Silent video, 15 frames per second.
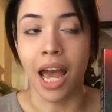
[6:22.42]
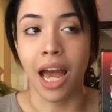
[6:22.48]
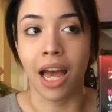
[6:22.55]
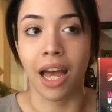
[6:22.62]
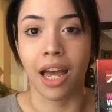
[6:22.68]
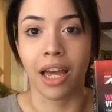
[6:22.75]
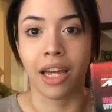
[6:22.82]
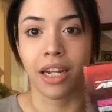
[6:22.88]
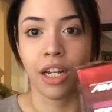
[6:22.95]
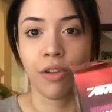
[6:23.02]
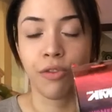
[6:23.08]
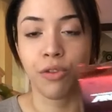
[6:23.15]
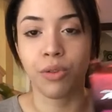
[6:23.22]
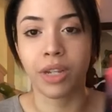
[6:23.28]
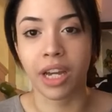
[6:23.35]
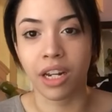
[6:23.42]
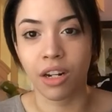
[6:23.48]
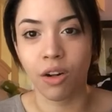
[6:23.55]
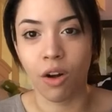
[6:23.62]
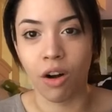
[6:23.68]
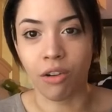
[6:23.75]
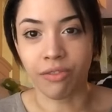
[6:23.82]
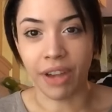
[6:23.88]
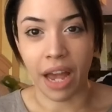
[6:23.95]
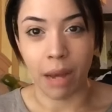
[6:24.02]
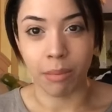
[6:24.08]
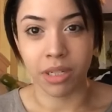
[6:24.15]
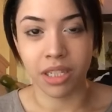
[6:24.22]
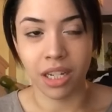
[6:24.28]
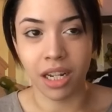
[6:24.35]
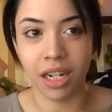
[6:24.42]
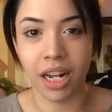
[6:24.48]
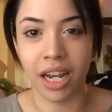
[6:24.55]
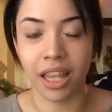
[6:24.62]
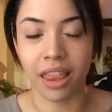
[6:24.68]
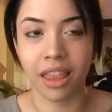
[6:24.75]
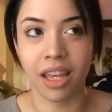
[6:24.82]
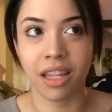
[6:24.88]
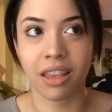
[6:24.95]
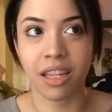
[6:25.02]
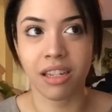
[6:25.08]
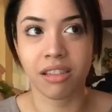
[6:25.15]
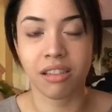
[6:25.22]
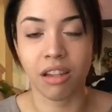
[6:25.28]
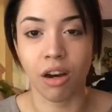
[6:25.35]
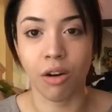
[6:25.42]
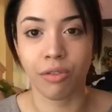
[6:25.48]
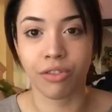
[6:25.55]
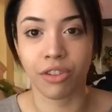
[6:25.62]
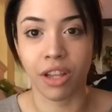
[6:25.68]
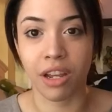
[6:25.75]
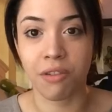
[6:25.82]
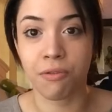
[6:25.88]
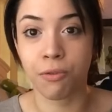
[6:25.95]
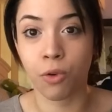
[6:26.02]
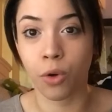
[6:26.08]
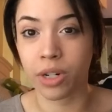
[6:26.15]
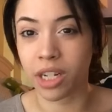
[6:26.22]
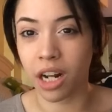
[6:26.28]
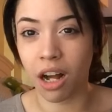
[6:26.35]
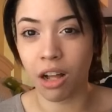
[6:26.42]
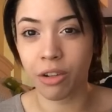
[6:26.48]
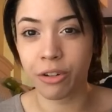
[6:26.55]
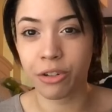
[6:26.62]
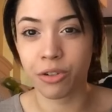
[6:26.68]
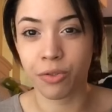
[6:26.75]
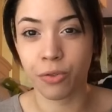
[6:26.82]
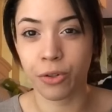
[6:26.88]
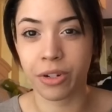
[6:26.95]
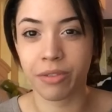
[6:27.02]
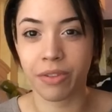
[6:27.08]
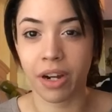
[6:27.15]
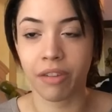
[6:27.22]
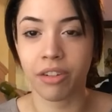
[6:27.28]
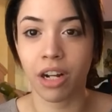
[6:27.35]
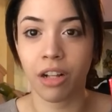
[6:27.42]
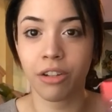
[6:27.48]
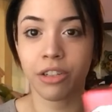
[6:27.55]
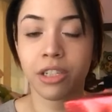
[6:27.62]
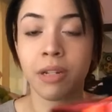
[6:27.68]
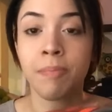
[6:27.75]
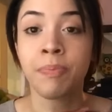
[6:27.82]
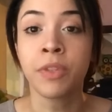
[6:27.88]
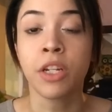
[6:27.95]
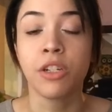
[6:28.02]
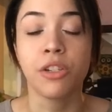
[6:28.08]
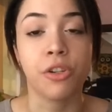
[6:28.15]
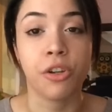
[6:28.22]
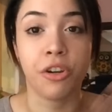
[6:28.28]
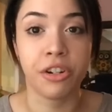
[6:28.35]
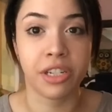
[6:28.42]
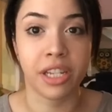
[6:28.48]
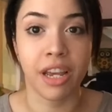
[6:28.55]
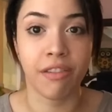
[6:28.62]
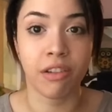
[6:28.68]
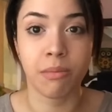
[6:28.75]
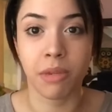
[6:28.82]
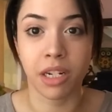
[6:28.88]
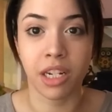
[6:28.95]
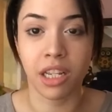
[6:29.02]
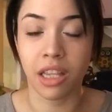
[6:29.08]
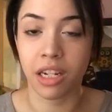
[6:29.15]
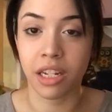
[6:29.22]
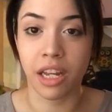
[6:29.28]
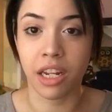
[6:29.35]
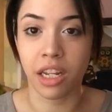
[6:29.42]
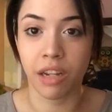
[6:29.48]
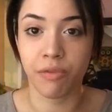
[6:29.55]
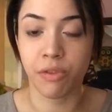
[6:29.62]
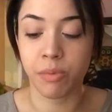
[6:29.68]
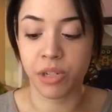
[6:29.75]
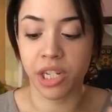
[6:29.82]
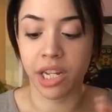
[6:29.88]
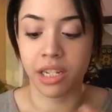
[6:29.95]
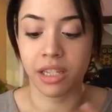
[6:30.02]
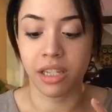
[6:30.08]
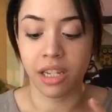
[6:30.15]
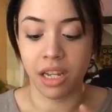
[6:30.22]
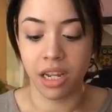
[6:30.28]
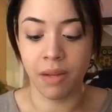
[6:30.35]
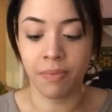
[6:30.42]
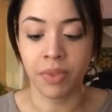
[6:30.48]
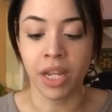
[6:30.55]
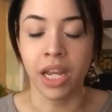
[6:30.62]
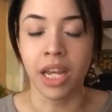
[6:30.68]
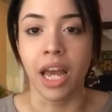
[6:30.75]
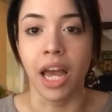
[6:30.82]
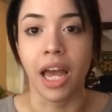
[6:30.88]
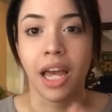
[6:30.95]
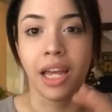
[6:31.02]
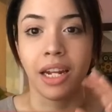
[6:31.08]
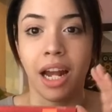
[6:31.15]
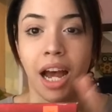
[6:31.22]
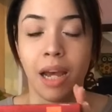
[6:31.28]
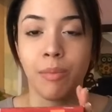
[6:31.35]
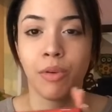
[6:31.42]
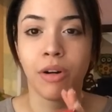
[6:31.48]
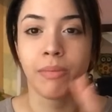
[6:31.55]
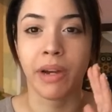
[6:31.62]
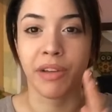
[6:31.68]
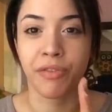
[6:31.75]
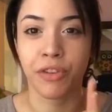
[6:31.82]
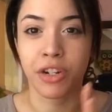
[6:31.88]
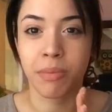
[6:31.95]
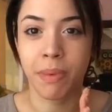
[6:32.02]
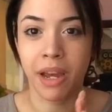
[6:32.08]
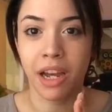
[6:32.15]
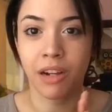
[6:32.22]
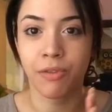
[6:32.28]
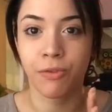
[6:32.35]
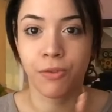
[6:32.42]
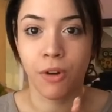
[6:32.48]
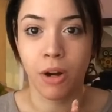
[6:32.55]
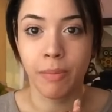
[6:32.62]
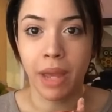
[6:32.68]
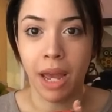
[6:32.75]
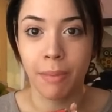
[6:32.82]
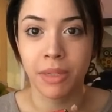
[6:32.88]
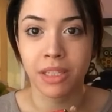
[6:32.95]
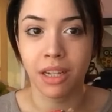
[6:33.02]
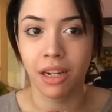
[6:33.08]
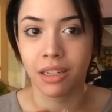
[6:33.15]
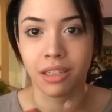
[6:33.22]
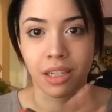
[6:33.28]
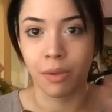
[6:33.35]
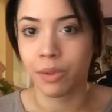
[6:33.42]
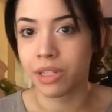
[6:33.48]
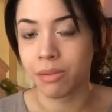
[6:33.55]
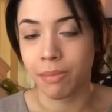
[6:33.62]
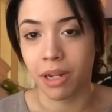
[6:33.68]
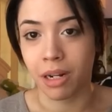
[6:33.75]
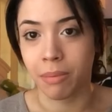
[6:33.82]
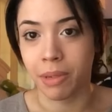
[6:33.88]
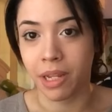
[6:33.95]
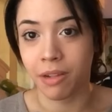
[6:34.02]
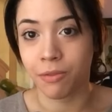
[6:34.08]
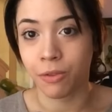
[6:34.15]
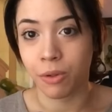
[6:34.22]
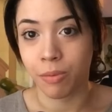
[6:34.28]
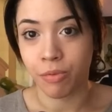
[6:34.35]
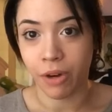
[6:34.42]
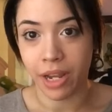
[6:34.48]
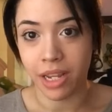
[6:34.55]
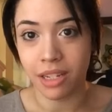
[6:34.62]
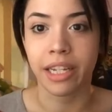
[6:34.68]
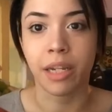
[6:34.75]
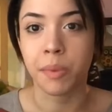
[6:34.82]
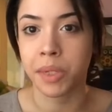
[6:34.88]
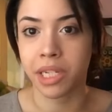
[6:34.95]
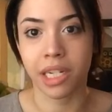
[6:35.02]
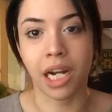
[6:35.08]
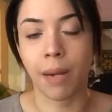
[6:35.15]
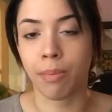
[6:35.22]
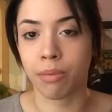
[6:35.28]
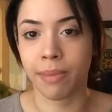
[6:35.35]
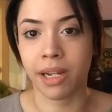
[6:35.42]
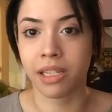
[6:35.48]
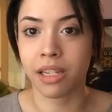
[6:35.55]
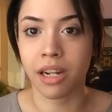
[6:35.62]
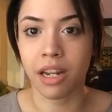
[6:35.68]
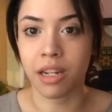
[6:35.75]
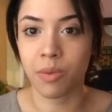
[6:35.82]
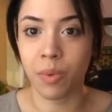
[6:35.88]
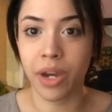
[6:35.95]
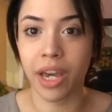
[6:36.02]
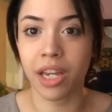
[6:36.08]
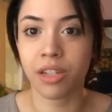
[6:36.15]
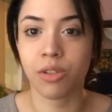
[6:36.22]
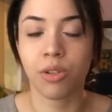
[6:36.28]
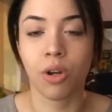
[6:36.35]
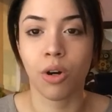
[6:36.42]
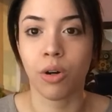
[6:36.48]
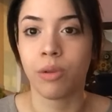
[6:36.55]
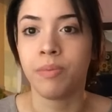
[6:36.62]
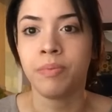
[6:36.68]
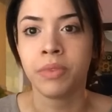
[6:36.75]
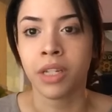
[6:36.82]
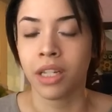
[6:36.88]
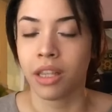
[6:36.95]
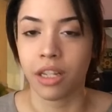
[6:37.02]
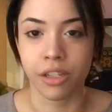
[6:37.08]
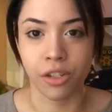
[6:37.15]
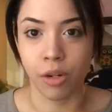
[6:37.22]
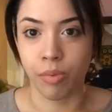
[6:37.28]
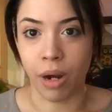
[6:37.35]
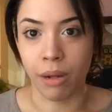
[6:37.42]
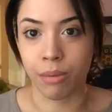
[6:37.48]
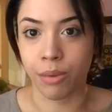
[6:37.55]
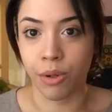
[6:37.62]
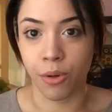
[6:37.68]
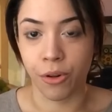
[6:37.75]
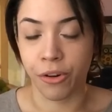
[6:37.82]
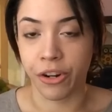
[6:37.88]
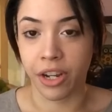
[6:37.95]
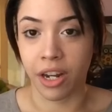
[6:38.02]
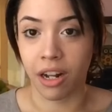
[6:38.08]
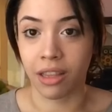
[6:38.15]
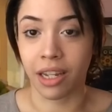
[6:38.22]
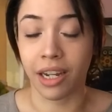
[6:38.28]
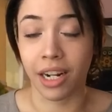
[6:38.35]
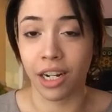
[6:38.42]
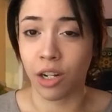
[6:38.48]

And if you get it off Amazon, I think they sell for like forty dollars or forty-five dollars. So you're saving money than getting it from G N C. And I bought my first pack from Amazon because I wasn't about to pay full price. It wasn't compromised in any way, so there's no problem with ordering it online.